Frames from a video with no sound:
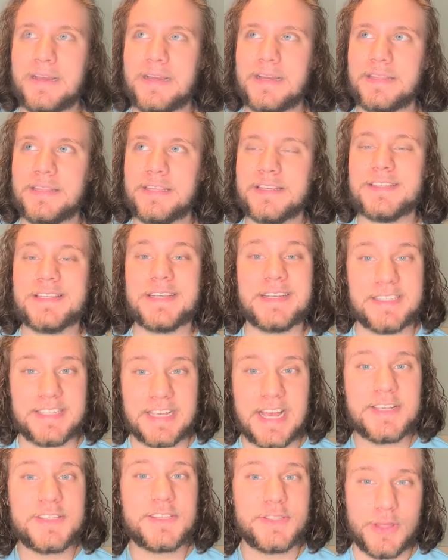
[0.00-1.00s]
the
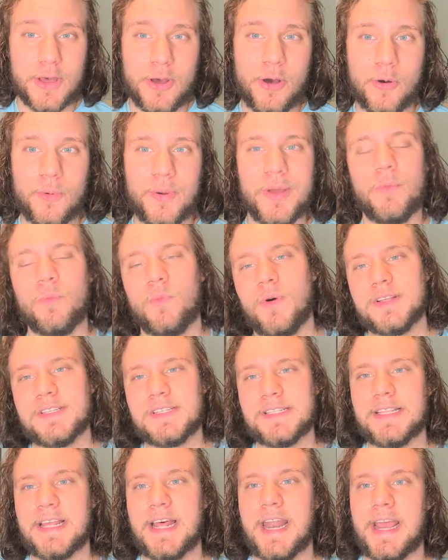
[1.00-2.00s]
success, though, it
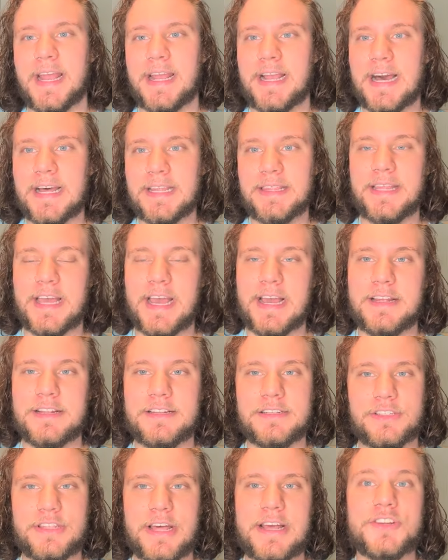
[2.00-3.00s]
wasn't that I got
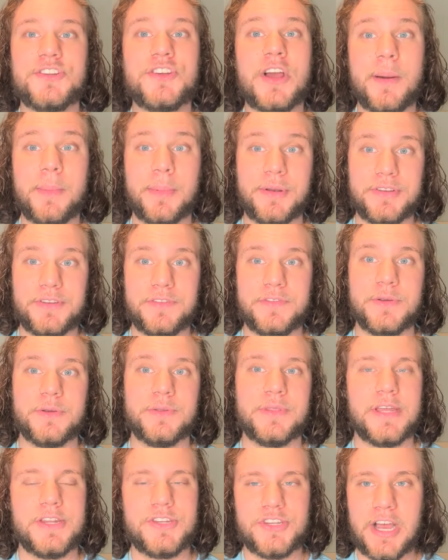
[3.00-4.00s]
that job interview
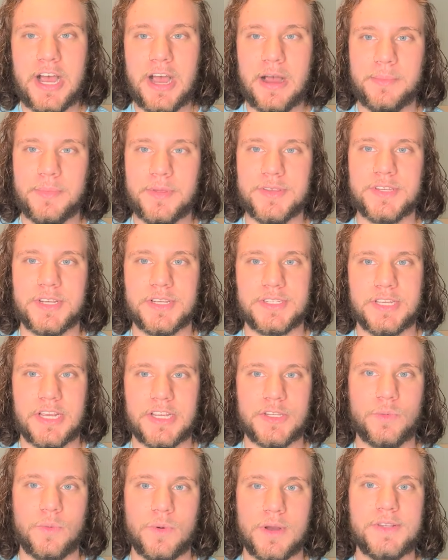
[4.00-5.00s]
and that job. The
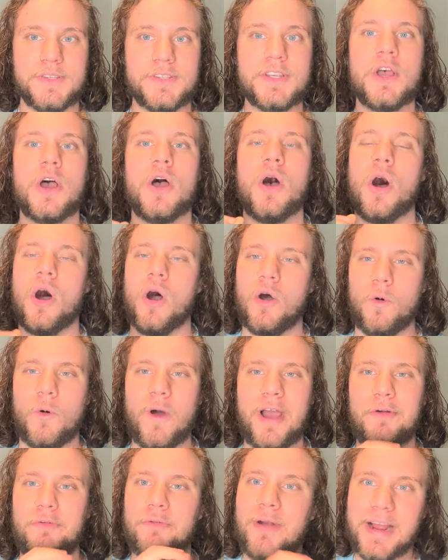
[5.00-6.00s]
success was, oh,
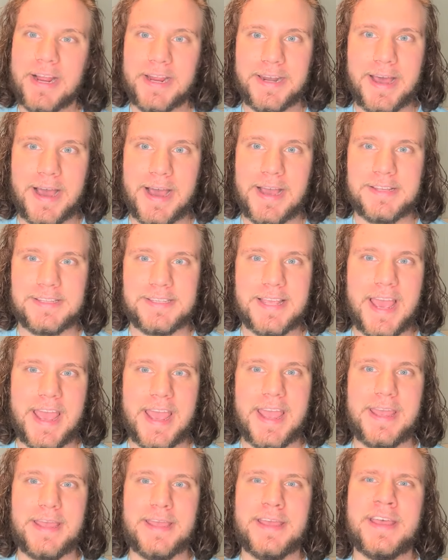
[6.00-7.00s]
I recognize,
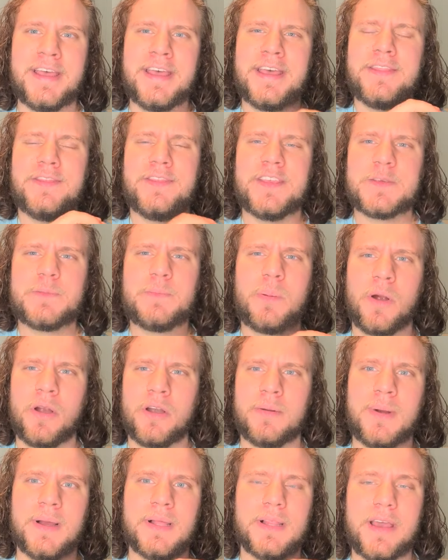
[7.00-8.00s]
hey, this part
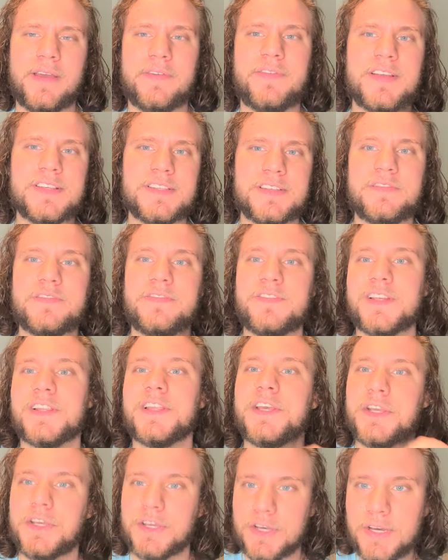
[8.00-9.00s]
of my life isn't
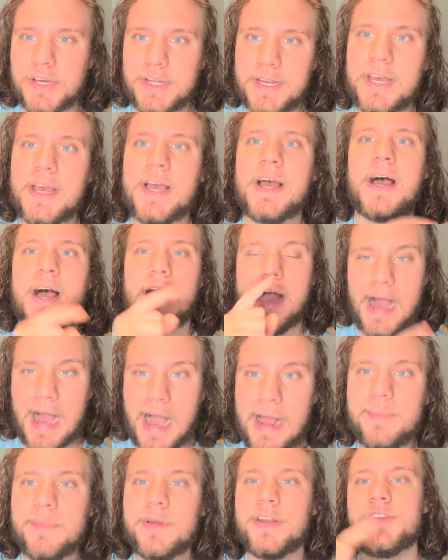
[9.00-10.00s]
feeling good.
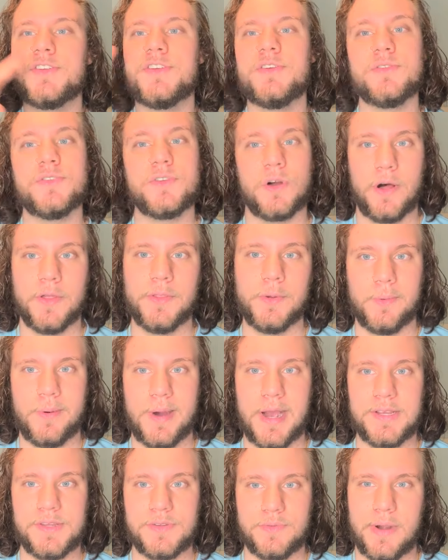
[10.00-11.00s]
I'm going to choose
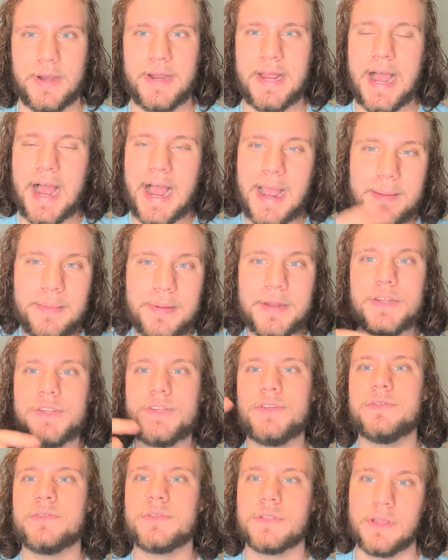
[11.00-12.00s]
otherwise, right? I'm going to
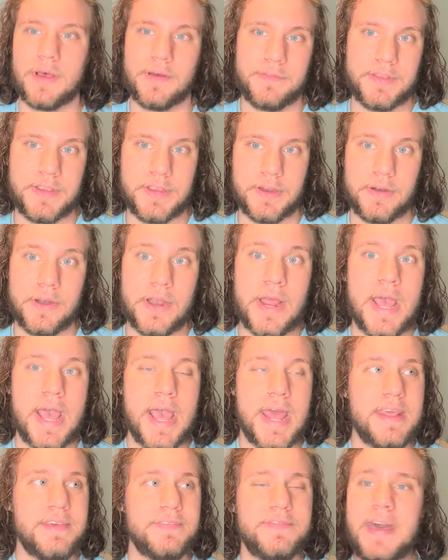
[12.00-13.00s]
choose love here.
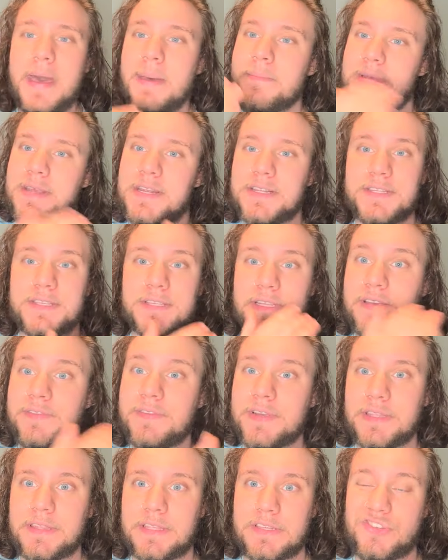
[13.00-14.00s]
And if that means
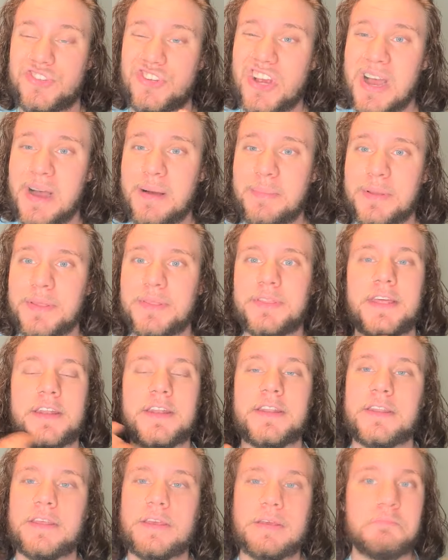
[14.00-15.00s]
leaving this job,
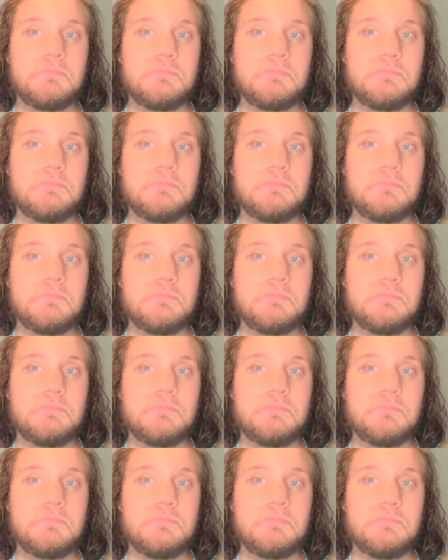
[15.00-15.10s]
then